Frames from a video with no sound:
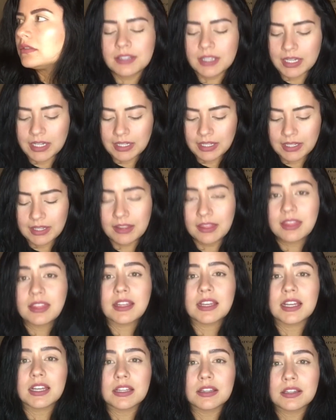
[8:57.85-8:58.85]
I like the
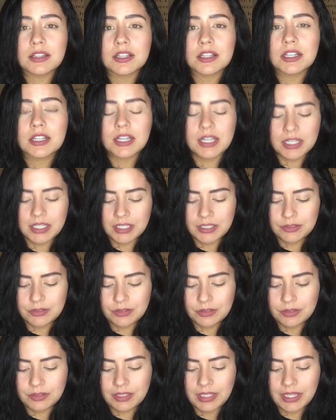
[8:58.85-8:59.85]
color. I
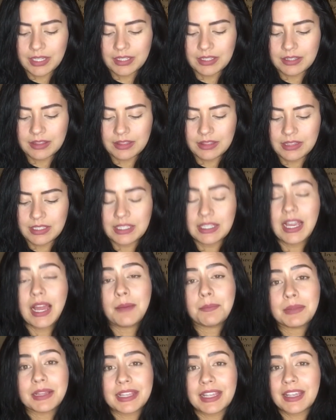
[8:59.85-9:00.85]
do like the
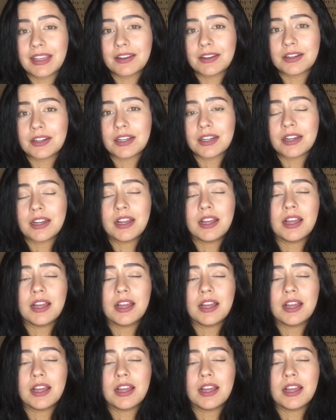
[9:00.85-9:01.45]
applicator.